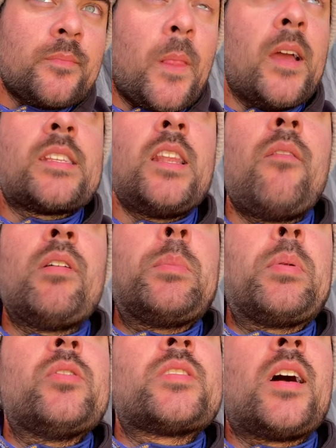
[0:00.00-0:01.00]
It's lovely
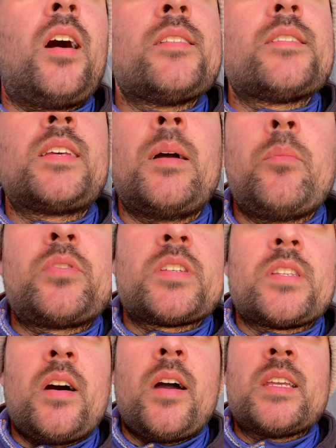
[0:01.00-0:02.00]
blue skies, the
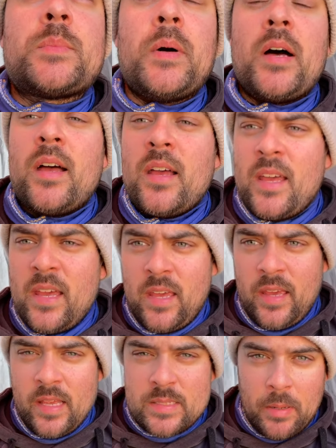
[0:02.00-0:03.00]
temperature's nice, but
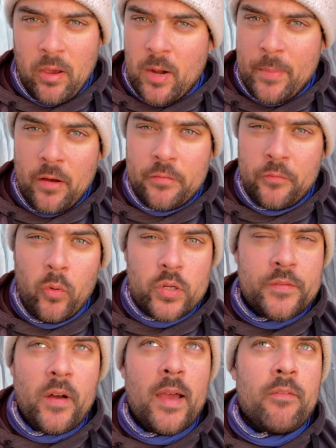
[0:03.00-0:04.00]
it's blowing about
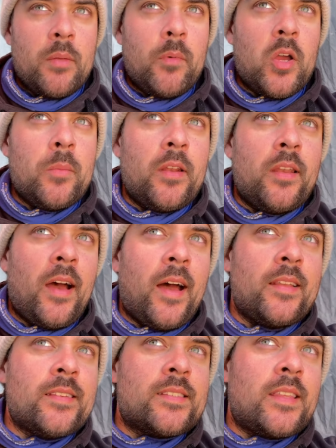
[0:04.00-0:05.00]
force 5 at the moment,
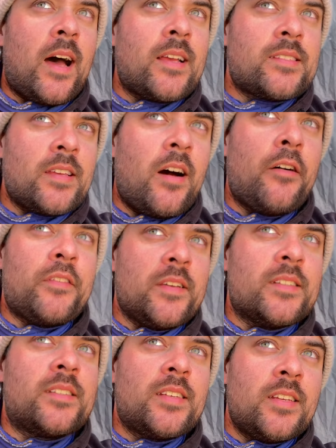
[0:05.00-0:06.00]
and that surf
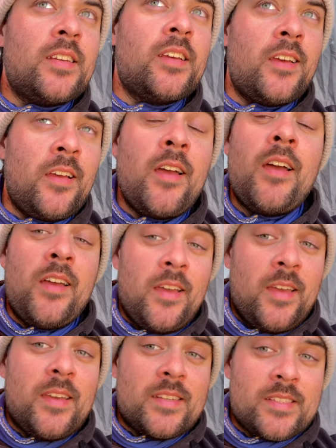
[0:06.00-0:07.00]
is
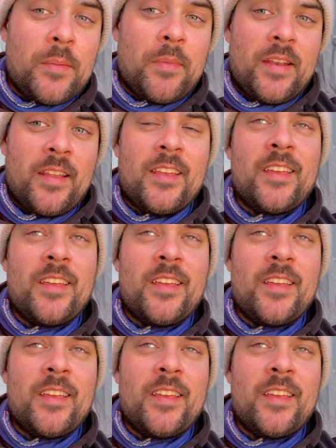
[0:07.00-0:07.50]
something.